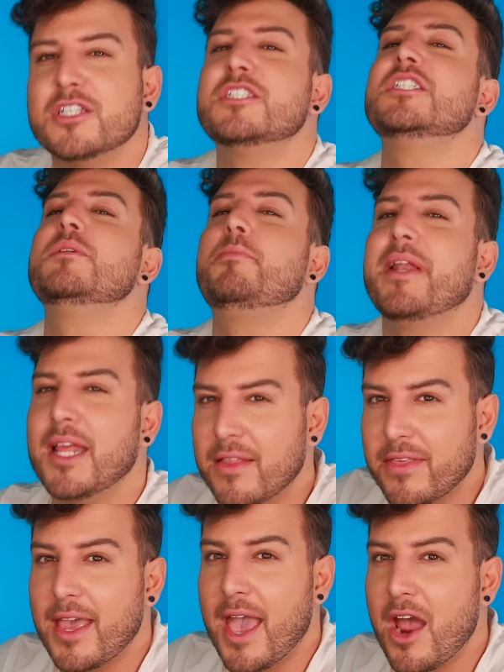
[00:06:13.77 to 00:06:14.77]
spit it in
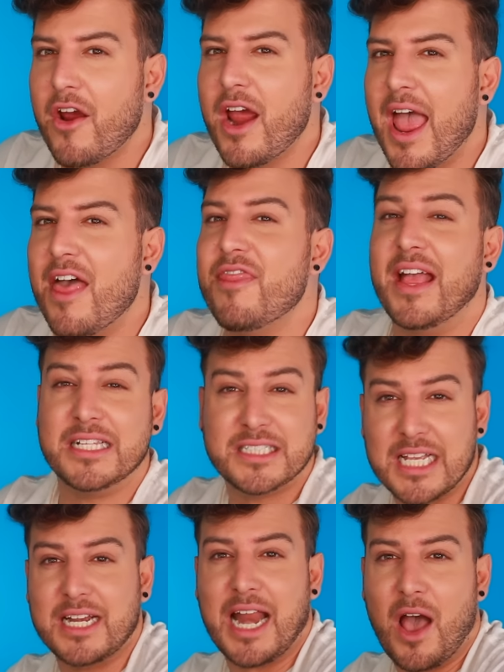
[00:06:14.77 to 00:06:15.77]
the air, and then
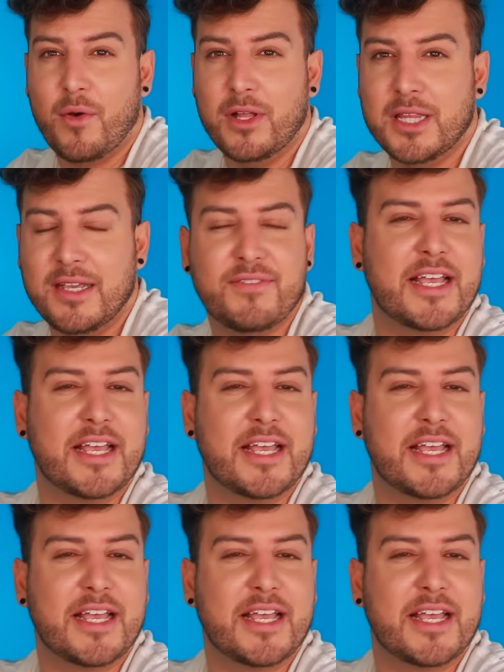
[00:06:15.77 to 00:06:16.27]
say now he'll leave.